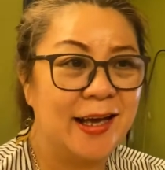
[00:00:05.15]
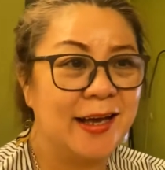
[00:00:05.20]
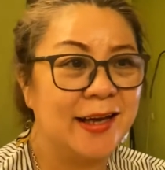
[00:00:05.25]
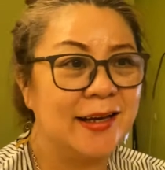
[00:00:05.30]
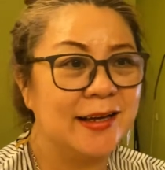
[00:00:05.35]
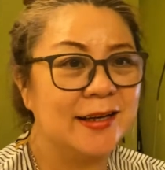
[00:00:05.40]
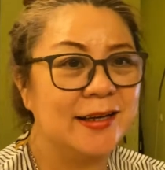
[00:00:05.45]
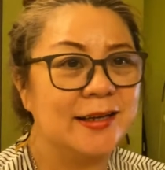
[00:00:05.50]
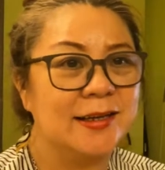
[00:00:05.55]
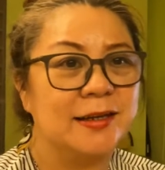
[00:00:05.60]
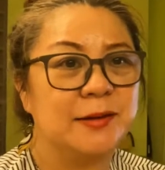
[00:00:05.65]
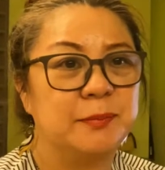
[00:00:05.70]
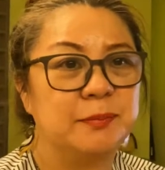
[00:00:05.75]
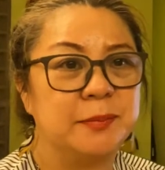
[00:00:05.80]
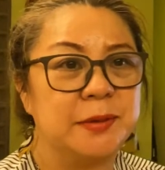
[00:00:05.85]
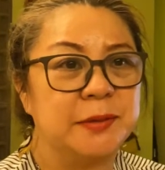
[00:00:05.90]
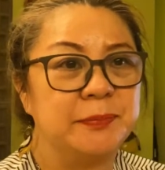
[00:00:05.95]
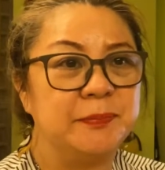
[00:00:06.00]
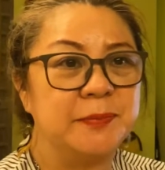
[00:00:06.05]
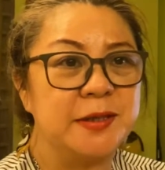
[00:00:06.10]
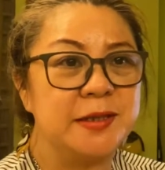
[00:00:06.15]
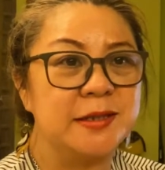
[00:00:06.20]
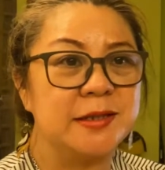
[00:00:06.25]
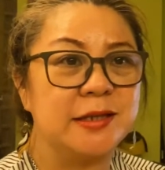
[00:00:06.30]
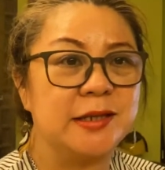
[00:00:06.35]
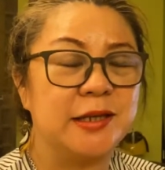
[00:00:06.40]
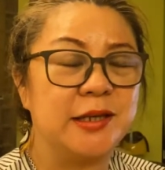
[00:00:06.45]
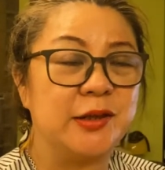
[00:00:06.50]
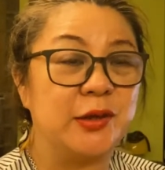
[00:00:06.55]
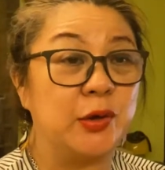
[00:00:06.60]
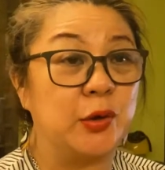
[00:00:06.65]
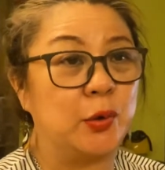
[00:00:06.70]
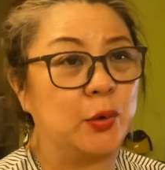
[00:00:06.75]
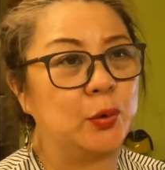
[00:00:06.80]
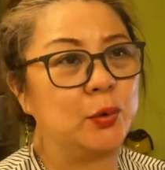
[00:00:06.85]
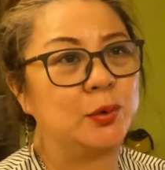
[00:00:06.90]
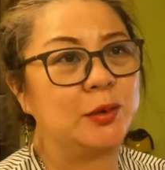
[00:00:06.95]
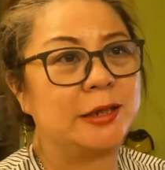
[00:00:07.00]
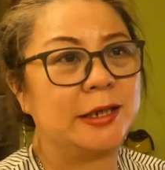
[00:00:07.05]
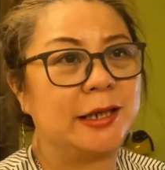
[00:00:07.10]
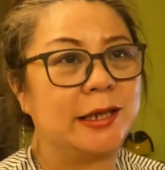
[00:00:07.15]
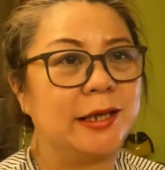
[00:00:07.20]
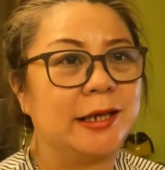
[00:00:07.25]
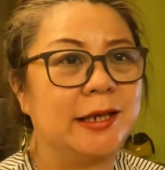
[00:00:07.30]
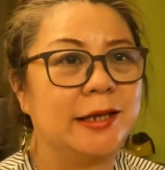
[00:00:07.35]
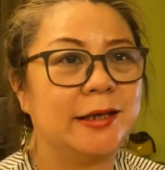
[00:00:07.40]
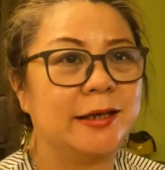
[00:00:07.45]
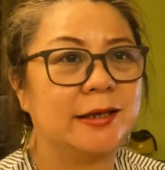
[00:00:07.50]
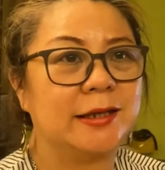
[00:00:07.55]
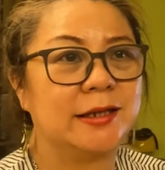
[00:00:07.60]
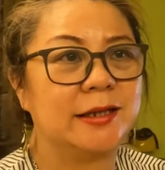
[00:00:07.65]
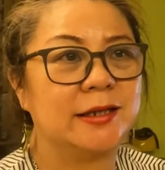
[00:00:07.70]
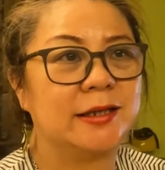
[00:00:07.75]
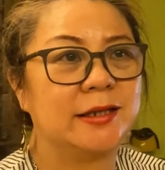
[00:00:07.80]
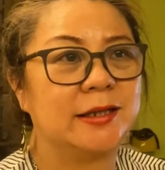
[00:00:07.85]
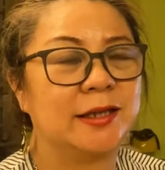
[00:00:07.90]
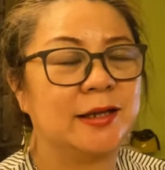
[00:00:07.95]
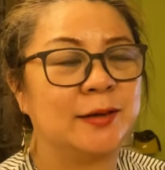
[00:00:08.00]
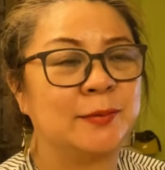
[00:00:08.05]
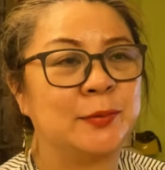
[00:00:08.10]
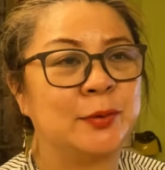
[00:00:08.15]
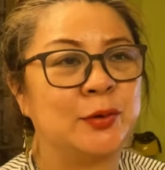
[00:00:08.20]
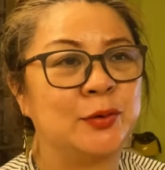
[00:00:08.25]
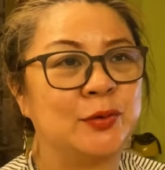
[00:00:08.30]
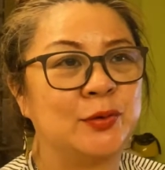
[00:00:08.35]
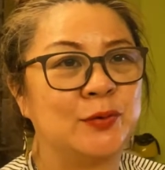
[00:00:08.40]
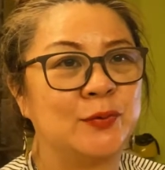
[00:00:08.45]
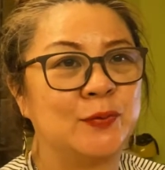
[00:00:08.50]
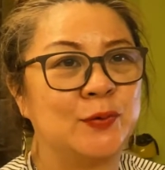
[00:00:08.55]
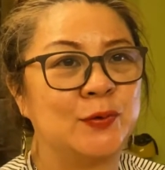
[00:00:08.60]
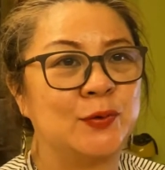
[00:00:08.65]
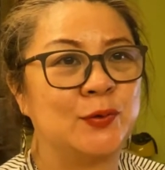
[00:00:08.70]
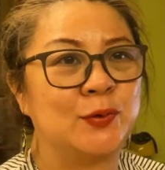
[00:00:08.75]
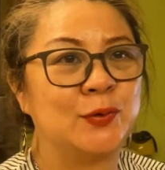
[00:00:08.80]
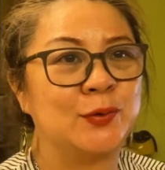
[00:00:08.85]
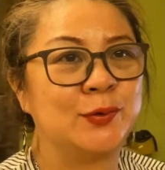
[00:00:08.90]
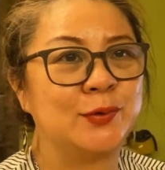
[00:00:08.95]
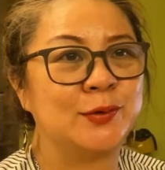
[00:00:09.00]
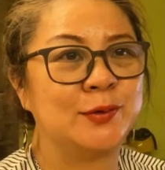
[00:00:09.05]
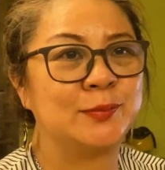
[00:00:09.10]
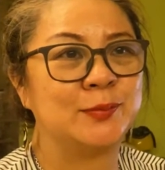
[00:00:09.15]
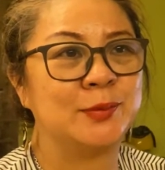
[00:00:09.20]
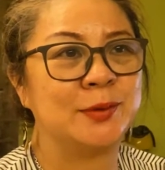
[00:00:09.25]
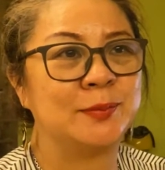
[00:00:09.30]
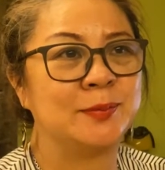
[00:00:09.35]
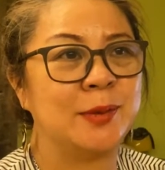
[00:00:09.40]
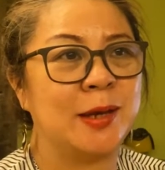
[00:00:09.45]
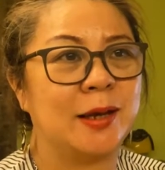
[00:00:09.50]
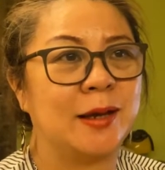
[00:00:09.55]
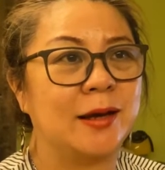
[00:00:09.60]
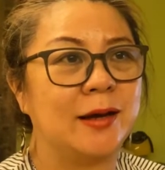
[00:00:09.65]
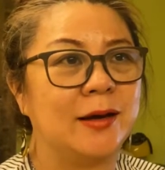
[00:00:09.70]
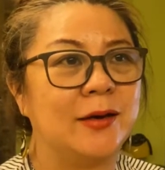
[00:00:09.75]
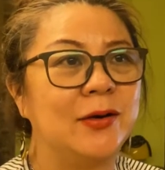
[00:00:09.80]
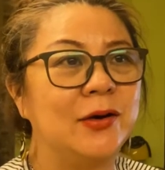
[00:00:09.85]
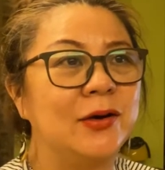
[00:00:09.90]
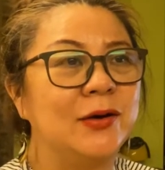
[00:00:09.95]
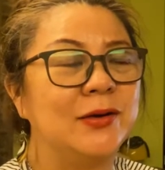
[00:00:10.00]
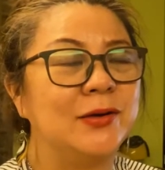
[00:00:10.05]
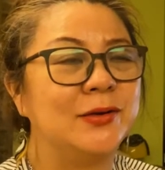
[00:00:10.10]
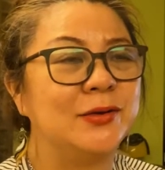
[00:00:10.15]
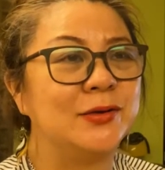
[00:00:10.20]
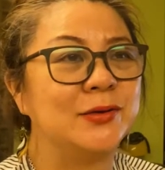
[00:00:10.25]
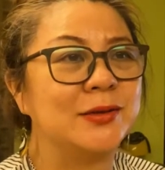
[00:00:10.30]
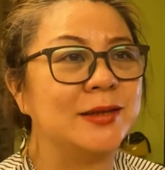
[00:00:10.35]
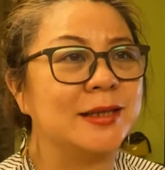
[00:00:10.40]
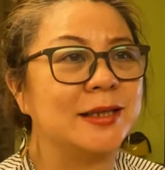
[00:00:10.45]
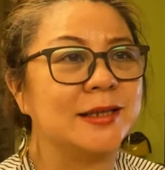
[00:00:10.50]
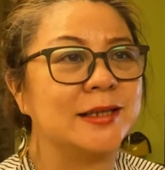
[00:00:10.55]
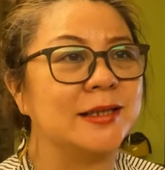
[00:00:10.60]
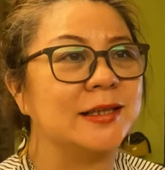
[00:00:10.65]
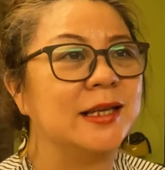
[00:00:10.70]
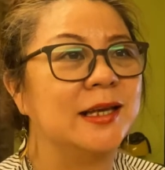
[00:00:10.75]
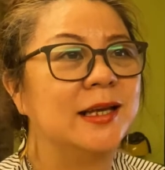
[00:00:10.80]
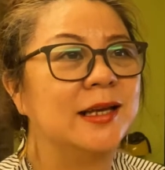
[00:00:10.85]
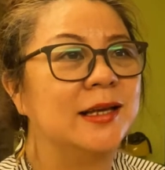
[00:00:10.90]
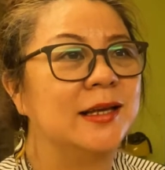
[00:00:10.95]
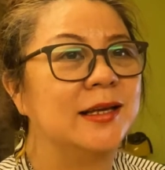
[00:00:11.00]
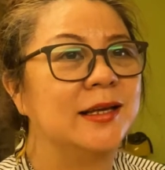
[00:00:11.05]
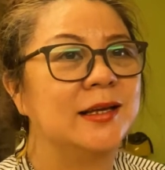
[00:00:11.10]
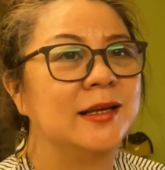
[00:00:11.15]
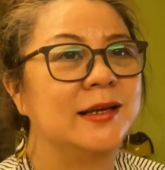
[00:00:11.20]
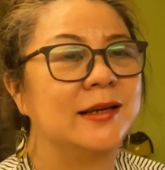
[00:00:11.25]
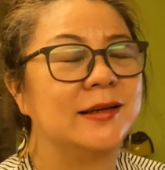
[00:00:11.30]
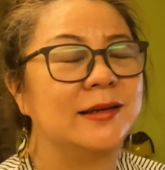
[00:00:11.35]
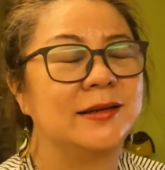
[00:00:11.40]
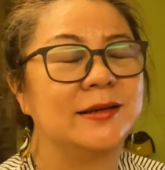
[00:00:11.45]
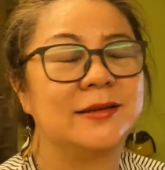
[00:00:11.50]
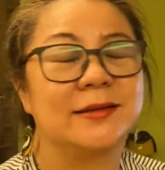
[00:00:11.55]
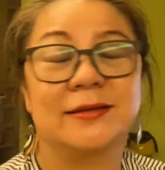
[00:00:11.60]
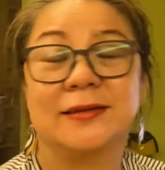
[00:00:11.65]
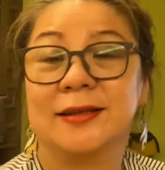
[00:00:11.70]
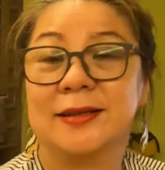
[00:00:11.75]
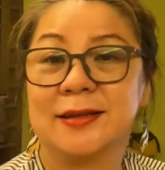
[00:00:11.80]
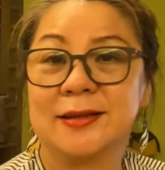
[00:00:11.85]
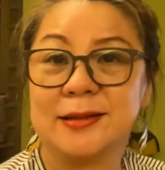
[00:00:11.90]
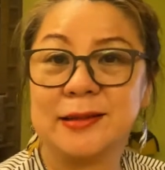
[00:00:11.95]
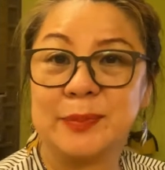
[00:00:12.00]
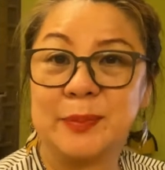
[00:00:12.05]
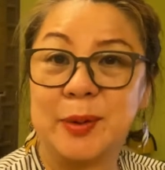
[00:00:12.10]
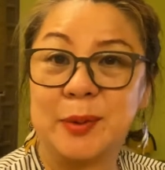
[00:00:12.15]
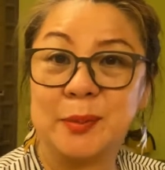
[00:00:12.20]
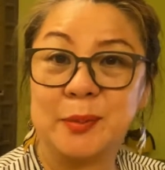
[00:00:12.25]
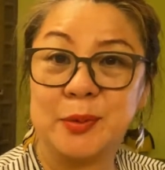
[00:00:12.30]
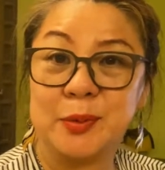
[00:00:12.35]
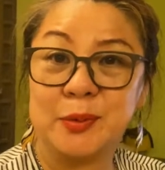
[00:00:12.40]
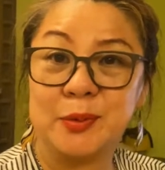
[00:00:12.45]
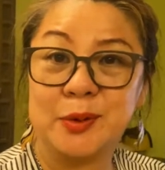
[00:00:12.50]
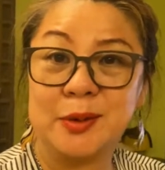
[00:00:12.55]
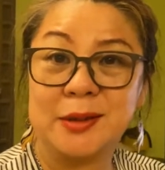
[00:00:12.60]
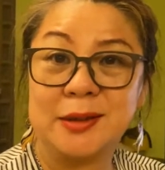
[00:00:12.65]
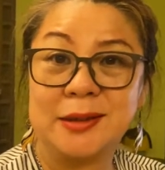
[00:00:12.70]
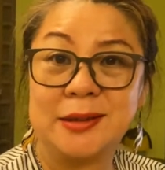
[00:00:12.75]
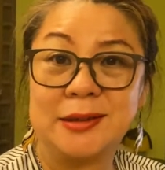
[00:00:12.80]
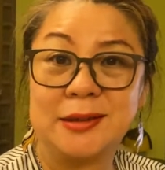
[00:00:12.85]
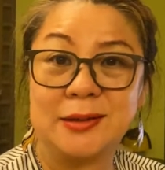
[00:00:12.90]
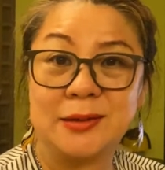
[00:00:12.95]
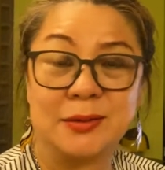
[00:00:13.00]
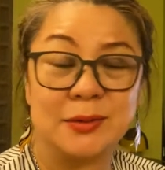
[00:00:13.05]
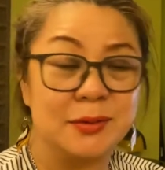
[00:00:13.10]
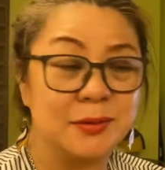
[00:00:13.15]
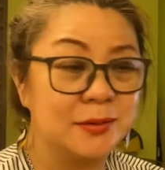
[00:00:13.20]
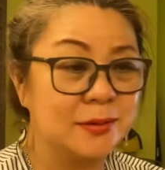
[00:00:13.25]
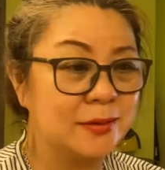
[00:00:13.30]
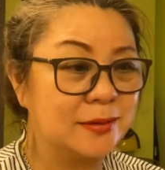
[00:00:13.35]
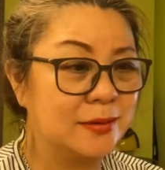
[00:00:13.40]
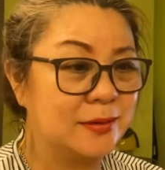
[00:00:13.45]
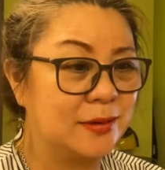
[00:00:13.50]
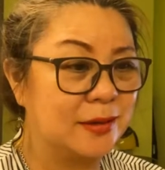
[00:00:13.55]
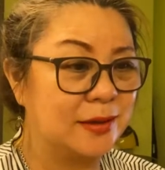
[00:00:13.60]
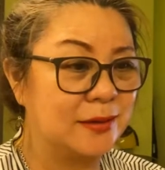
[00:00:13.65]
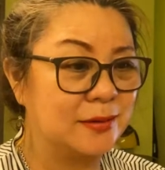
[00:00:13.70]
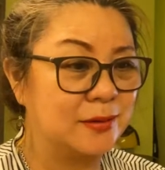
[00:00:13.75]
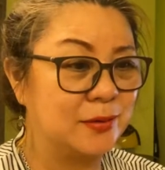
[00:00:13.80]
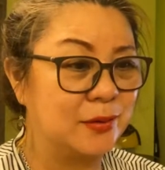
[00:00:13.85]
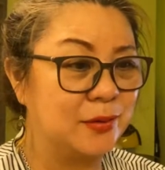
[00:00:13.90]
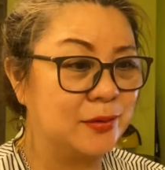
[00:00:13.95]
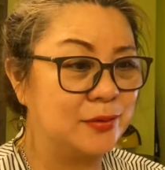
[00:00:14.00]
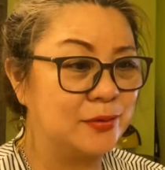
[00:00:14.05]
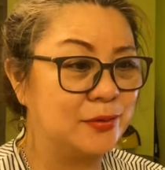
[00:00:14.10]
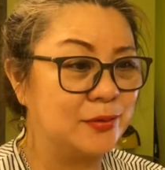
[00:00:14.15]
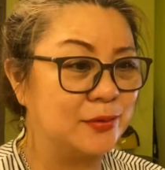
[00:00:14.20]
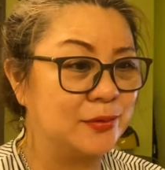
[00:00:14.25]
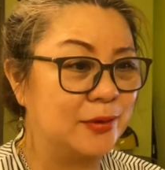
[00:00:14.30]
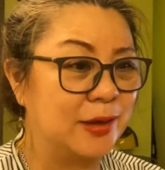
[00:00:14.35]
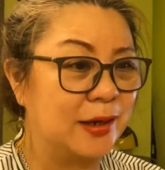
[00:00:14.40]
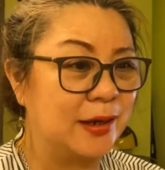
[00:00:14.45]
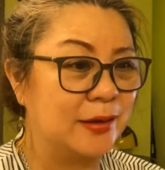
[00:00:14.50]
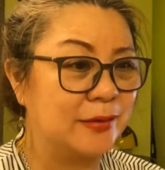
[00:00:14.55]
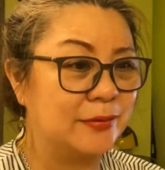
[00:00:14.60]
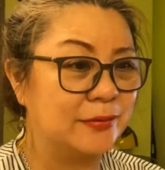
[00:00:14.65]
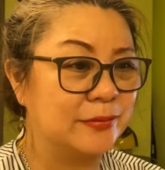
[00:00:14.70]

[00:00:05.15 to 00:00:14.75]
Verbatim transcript: Uh, been busy the whole day cleaning up all the photos, bring back all the uh, nice memories, you know, that's all you have.